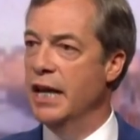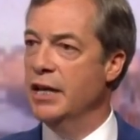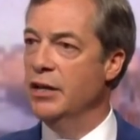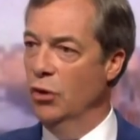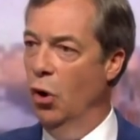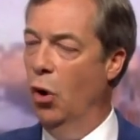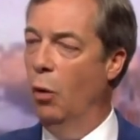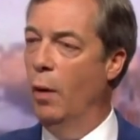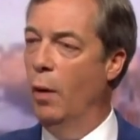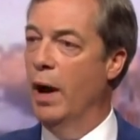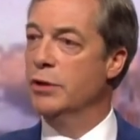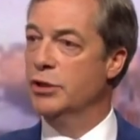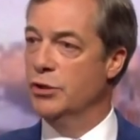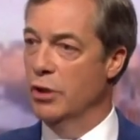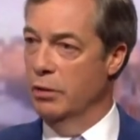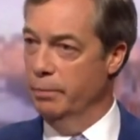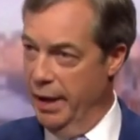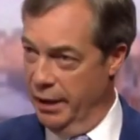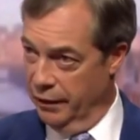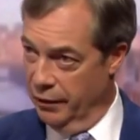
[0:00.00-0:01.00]
I said Norway
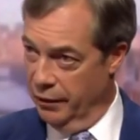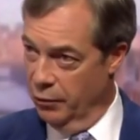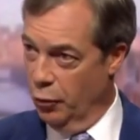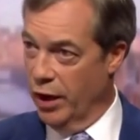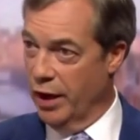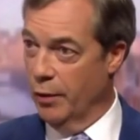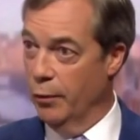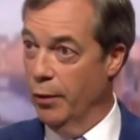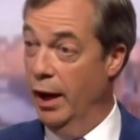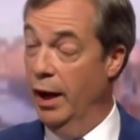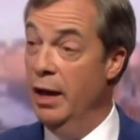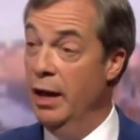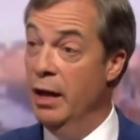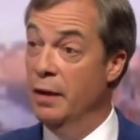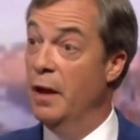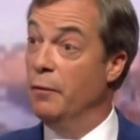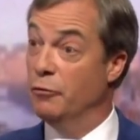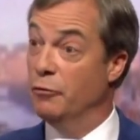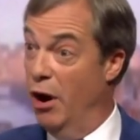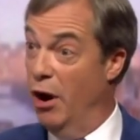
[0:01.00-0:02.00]
was doing better than we were.
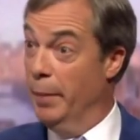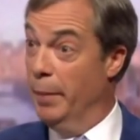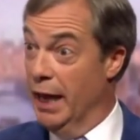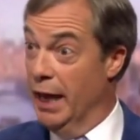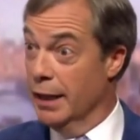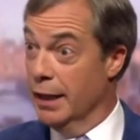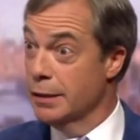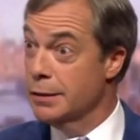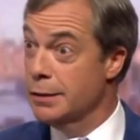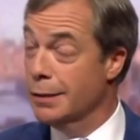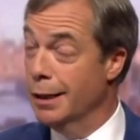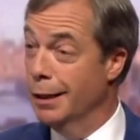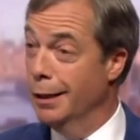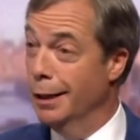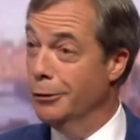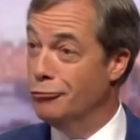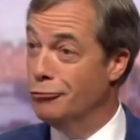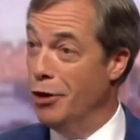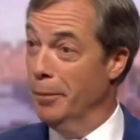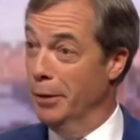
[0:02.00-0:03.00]
Trouble is,
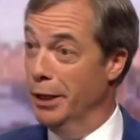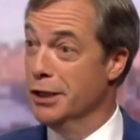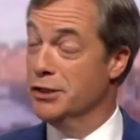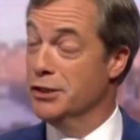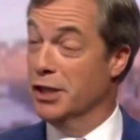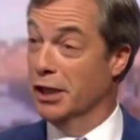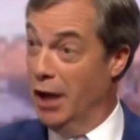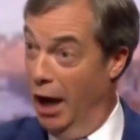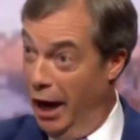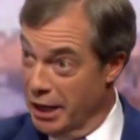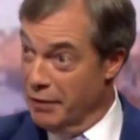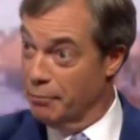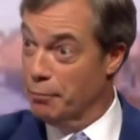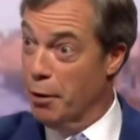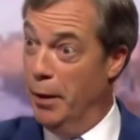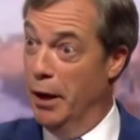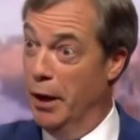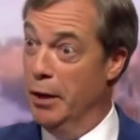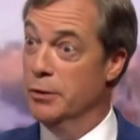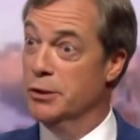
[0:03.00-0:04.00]
the kind
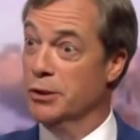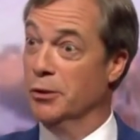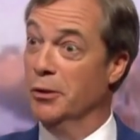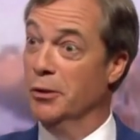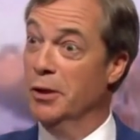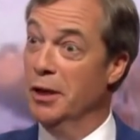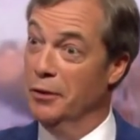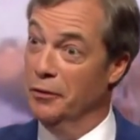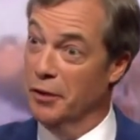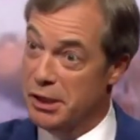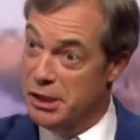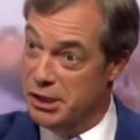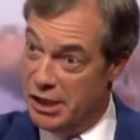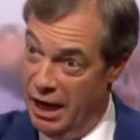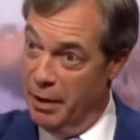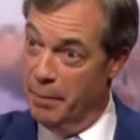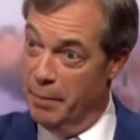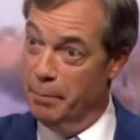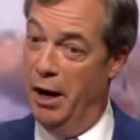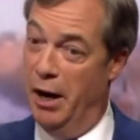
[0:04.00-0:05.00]
of proposal that
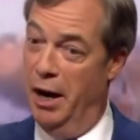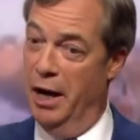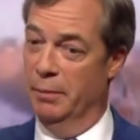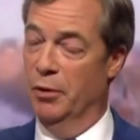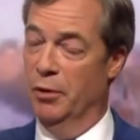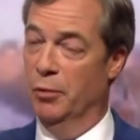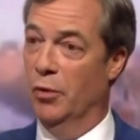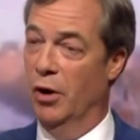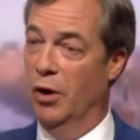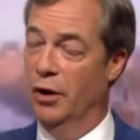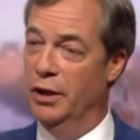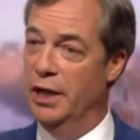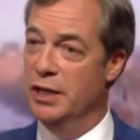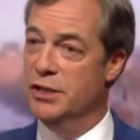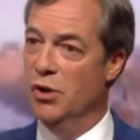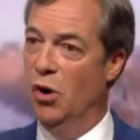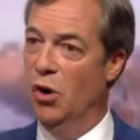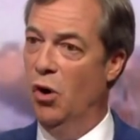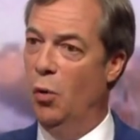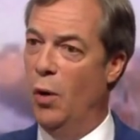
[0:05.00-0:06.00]
some in Parliament want
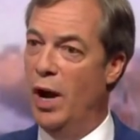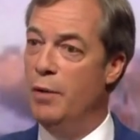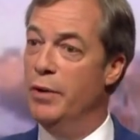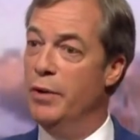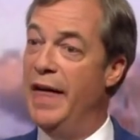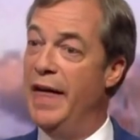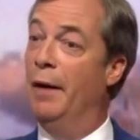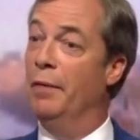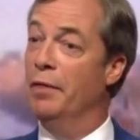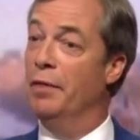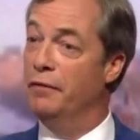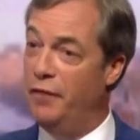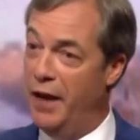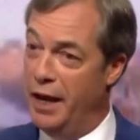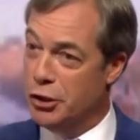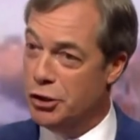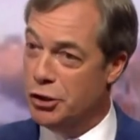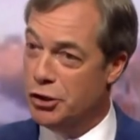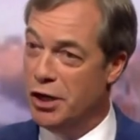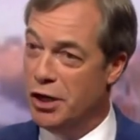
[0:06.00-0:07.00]
is Norway without the
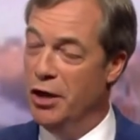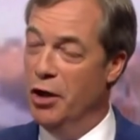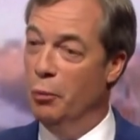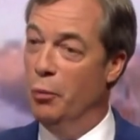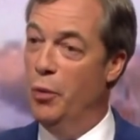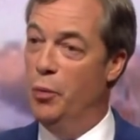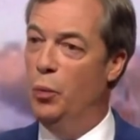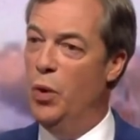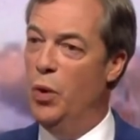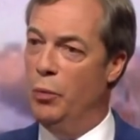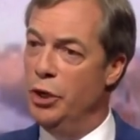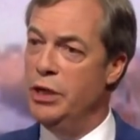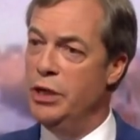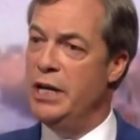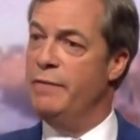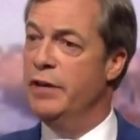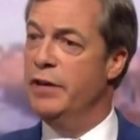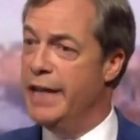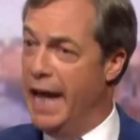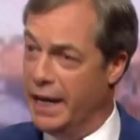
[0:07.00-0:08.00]
fish. We
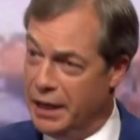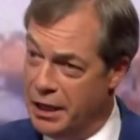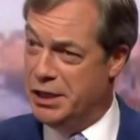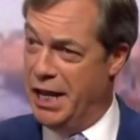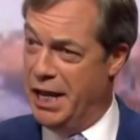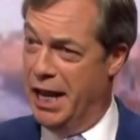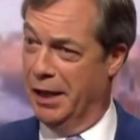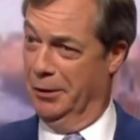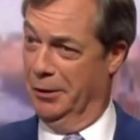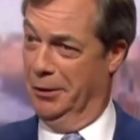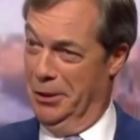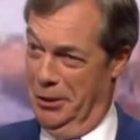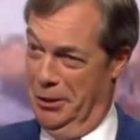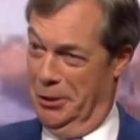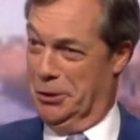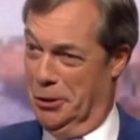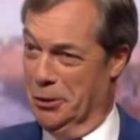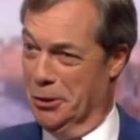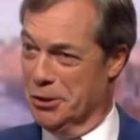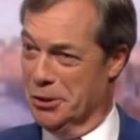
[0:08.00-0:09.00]
wouldn't even get a deal
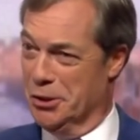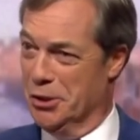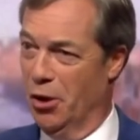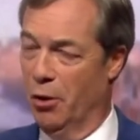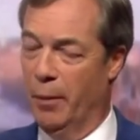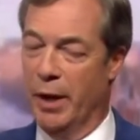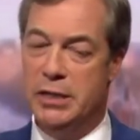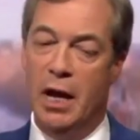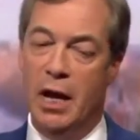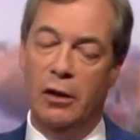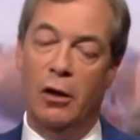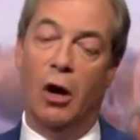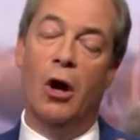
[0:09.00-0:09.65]
as good as Norway's.